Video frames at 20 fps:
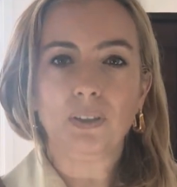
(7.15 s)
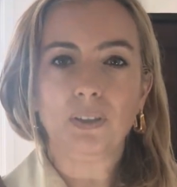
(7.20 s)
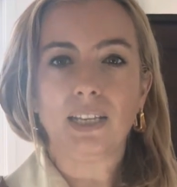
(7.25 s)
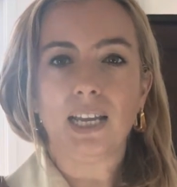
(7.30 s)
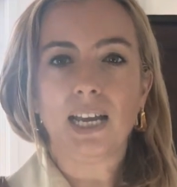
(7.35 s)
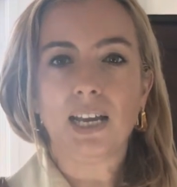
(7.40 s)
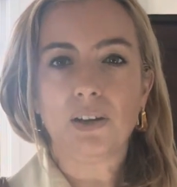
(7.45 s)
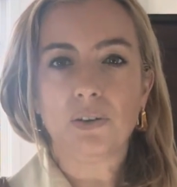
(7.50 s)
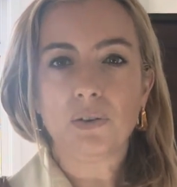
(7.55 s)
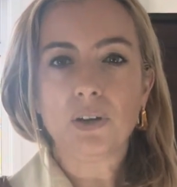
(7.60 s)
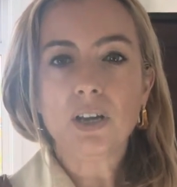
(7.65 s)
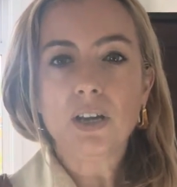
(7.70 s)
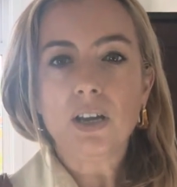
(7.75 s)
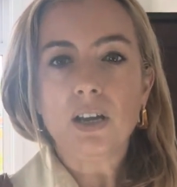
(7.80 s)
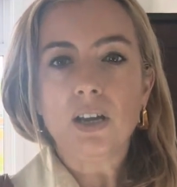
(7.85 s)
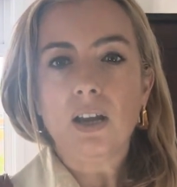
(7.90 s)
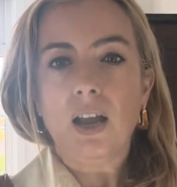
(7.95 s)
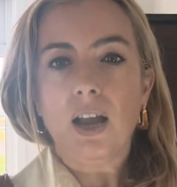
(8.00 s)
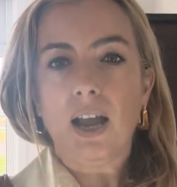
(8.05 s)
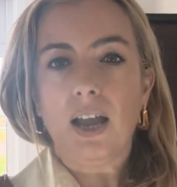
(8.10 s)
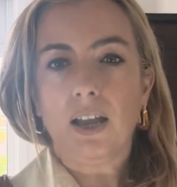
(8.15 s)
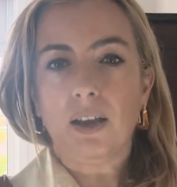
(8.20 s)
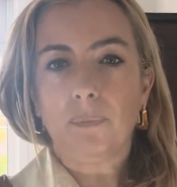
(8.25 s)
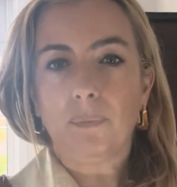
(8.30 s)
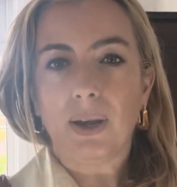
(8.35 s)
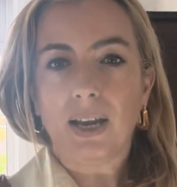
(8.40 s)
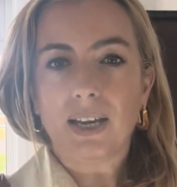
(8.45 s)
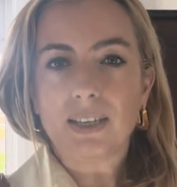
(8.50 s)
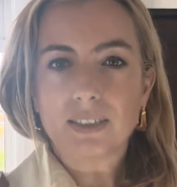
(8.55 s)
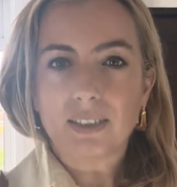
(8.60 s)
Now,
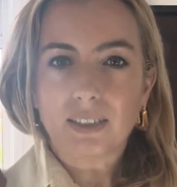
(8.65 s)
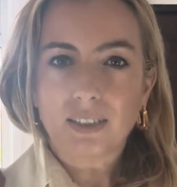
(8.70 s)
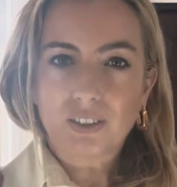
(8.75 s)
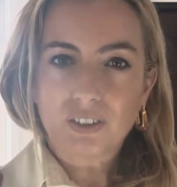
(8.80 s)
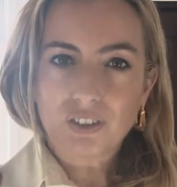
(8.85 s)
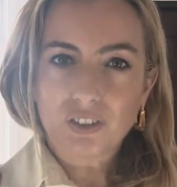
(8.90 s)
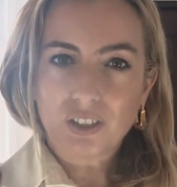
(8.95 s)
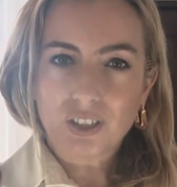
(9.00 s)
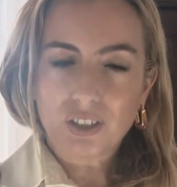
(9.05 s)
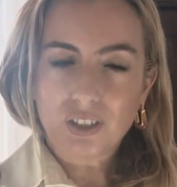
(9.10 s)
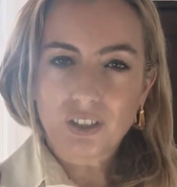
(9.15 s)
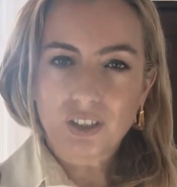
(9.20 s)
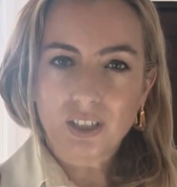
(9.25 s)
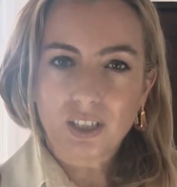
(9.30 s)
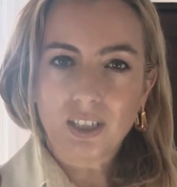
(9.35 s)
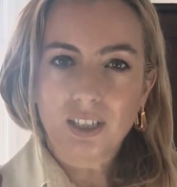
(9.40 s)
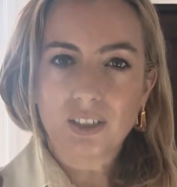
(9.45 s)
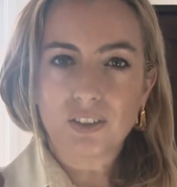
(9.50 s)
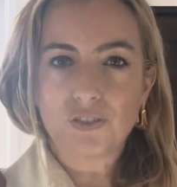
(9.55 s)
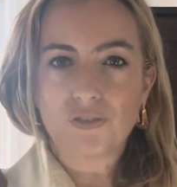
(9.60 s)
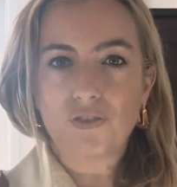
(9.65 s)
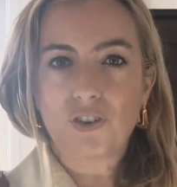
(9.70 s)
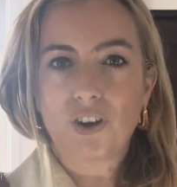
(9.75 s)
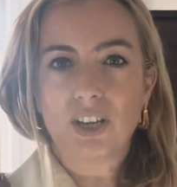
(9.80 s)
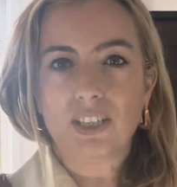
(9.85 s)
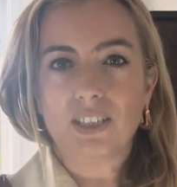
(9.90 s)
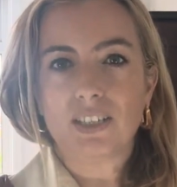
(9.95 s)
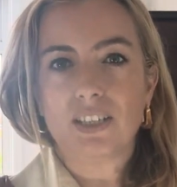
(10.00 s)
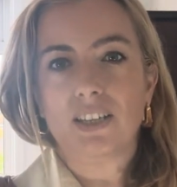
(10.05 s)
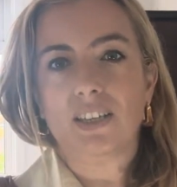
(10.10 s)
as an English teacher, he's a
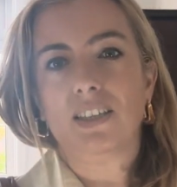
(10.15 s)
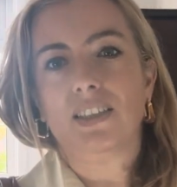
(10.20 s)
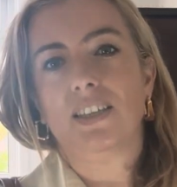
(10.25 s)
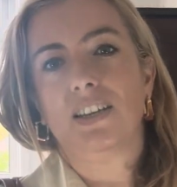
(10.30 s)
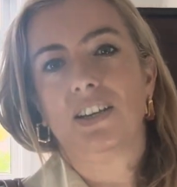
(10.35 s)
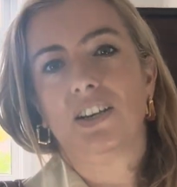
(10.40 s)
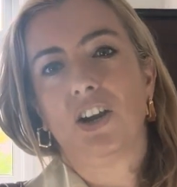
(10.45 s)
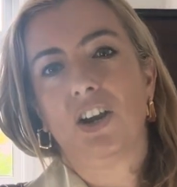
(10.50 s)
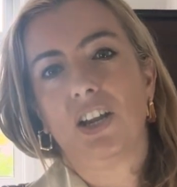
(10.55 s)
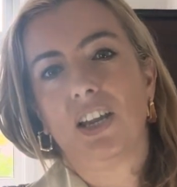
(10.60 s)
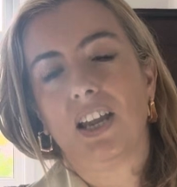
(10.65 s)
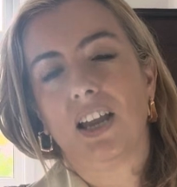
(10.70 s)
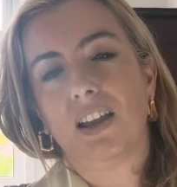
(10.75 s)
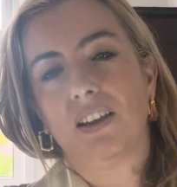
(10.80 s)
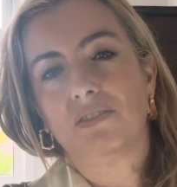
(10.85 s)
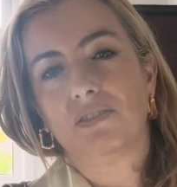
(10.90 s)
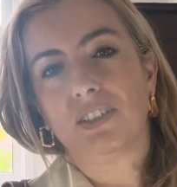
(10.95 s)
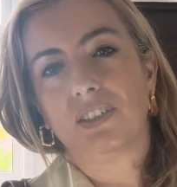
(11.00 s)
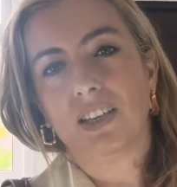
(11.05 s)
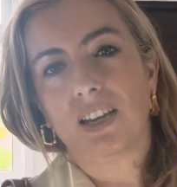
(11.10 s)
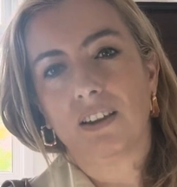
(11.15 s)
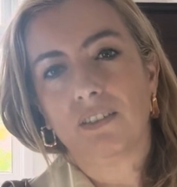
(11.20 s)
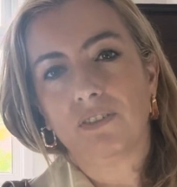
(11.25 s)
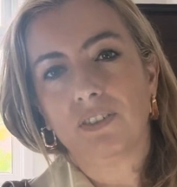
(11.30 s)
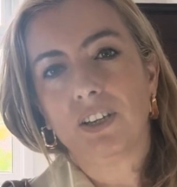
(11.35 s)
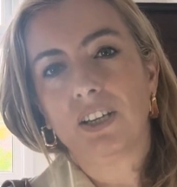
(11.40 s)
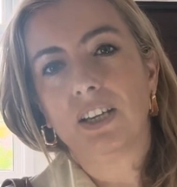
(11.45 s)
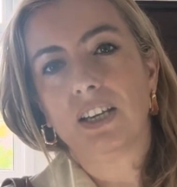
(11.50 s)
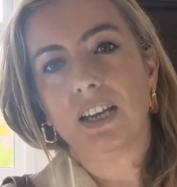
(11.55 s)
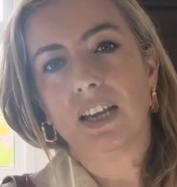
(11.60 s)
writer that I have
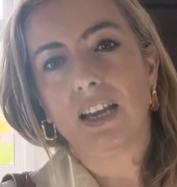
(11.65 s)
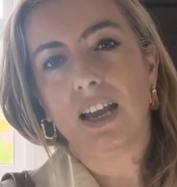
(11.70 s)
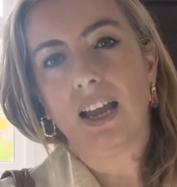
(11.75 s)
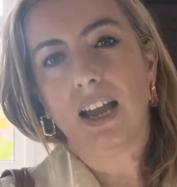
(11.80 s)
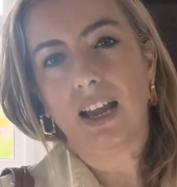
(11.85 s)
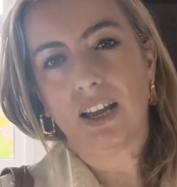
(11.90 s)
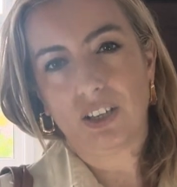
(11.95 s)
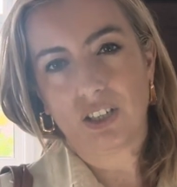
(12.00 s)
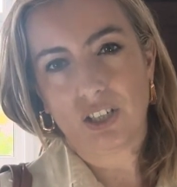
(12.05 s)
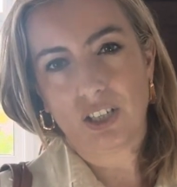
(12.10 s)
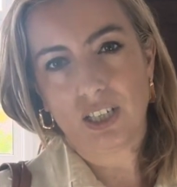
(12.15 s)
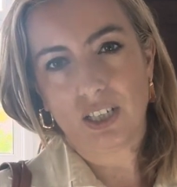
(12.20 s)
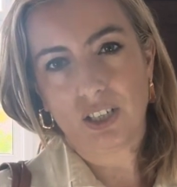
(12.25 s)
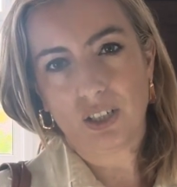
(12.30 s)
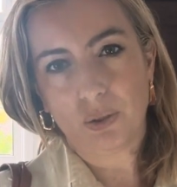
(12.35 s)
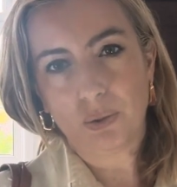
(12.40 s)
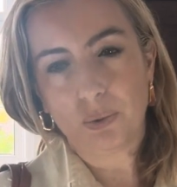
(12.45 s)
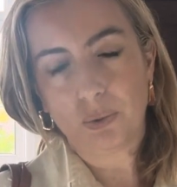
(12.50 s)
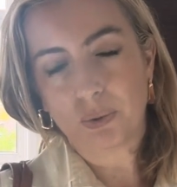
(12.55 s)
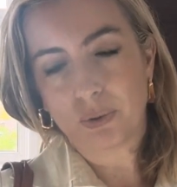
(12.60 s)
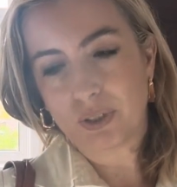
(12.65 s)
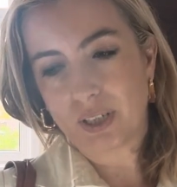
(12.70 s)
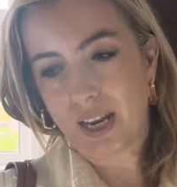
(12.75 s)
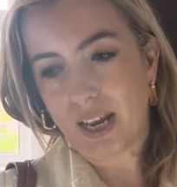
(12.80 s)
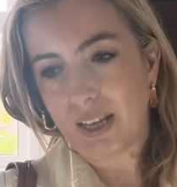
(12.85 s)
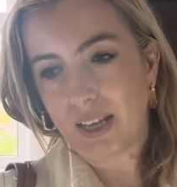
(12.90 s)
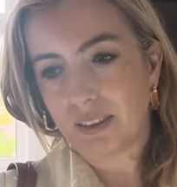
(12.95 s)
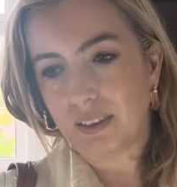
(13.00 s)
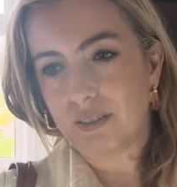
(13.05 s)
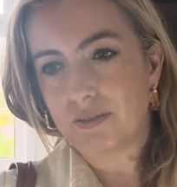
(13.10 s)
never actually taught,
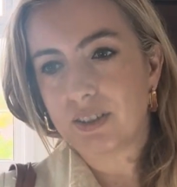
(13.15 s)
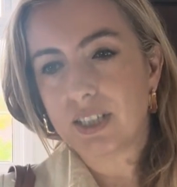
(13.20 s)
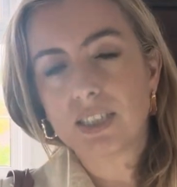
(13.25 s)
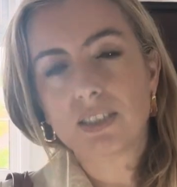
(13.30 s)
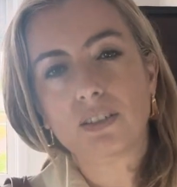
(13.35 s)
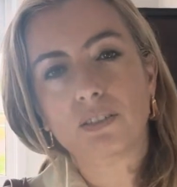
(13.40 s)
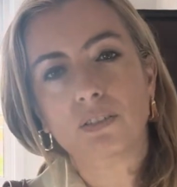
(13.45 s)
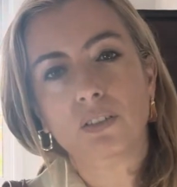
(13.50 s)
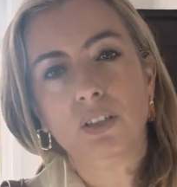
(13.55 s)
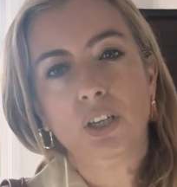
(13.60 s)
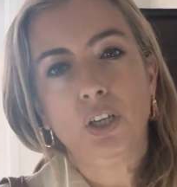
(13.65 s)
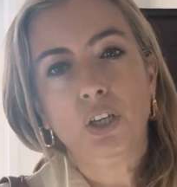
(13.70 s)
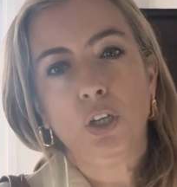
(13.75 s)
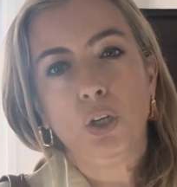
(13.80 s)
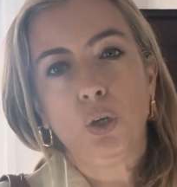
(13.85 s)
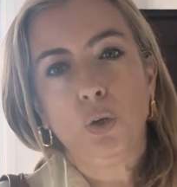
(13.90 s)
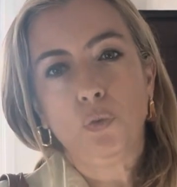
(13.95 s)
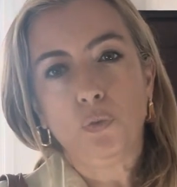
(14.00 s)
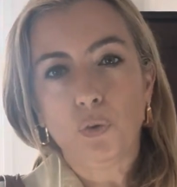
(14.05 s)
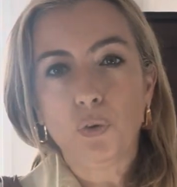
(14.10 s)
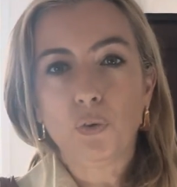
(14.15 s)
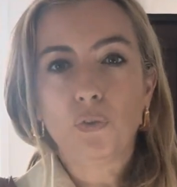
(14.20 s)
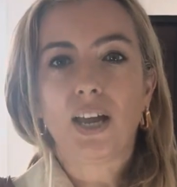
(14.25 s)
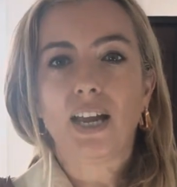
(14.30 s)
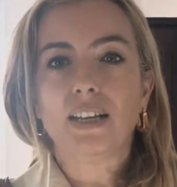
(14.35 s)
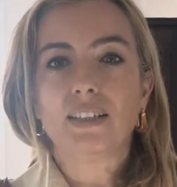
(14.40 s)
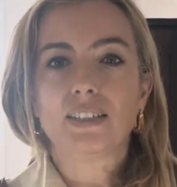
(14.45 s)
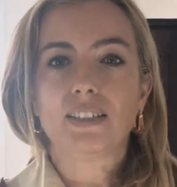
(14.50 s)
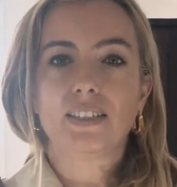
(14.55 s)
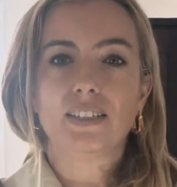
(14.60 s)
and the reason for
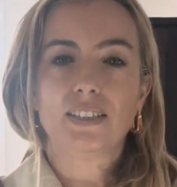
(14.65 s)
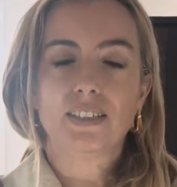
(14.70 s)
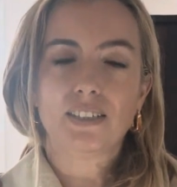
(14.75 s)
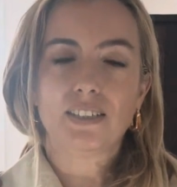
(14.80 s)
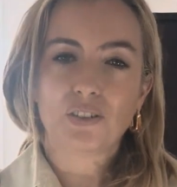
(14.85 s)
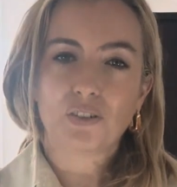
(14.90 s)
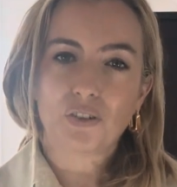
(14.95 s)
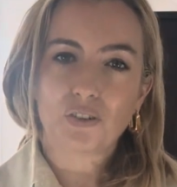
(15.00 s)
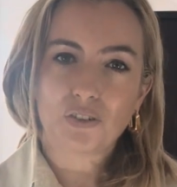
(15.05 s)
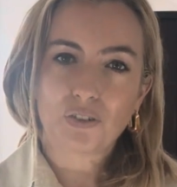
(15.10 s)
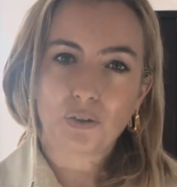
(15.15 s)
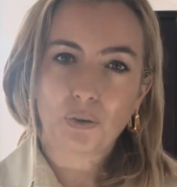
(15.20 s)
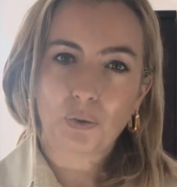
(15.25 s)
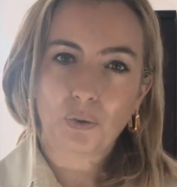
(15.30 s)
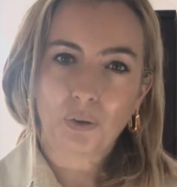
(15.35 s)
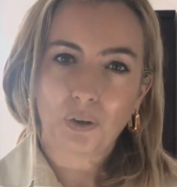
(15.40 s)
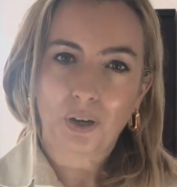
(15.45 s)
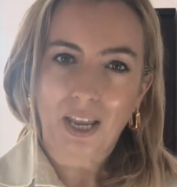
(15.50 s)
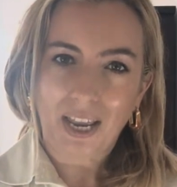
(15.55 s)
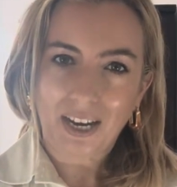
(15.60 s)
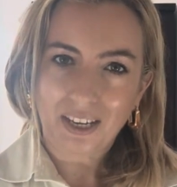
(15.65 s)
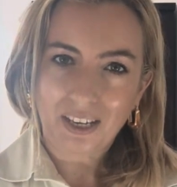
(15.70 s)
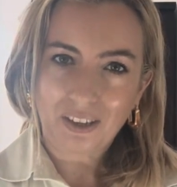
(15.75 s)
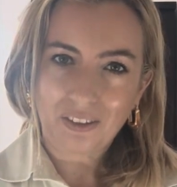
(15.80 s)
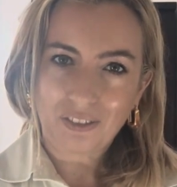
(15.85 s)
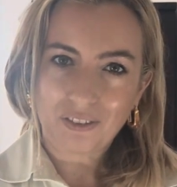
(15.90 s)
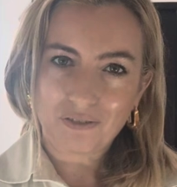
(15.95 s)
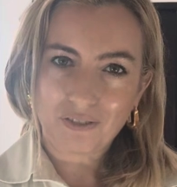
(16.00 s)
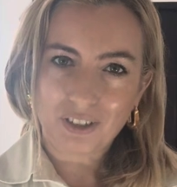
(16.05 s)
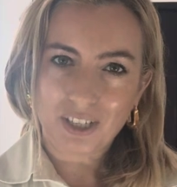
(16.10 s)
that is he's not on any
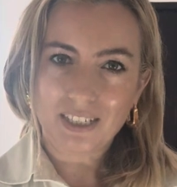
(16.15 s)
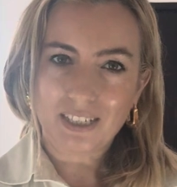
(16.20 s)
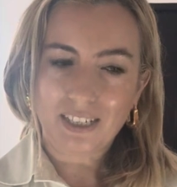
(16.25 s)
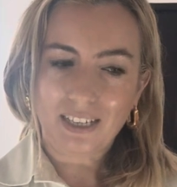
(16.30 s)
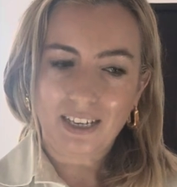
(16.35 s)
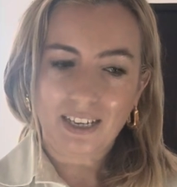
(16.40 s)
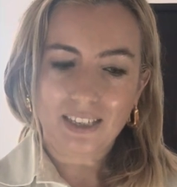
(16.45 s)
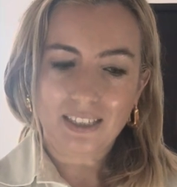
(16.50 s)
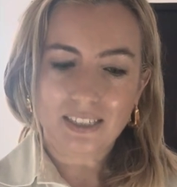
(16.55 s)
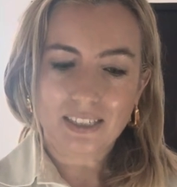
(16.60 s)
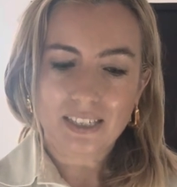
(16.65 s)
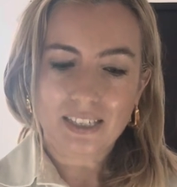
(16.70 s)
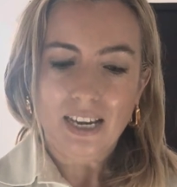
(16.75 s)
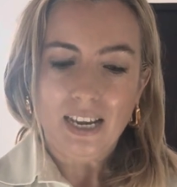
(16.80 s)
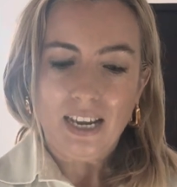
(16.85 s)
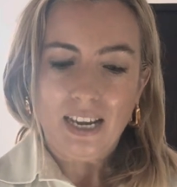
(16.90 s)
of the reading lists.